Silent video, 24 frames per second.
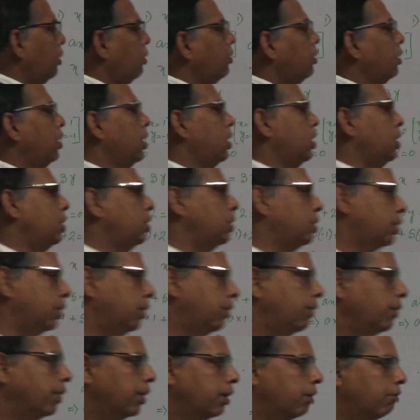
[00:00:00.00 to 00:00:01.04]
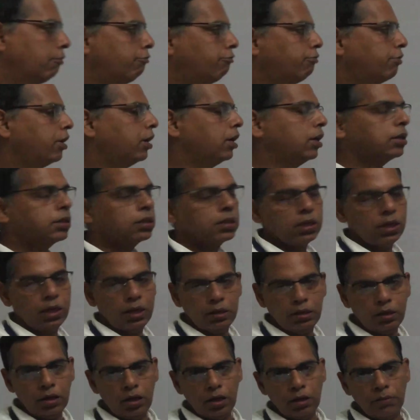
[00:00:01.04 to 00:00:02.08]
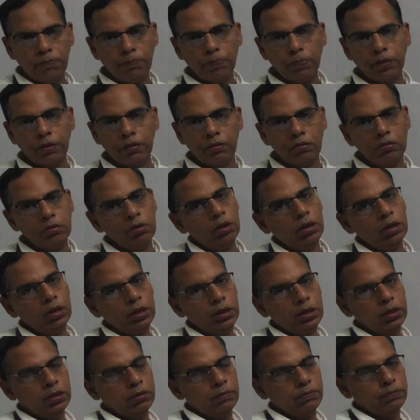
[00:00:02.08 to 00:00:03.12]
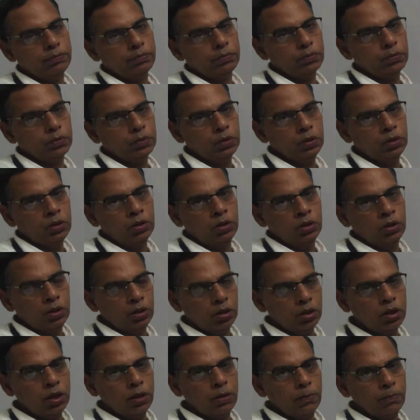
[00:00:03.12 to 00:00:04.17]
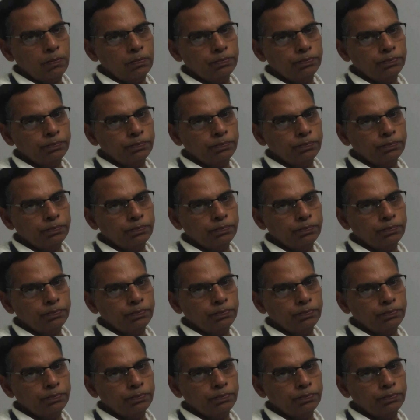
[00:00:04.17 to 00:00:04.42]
third, first and the third. Okay,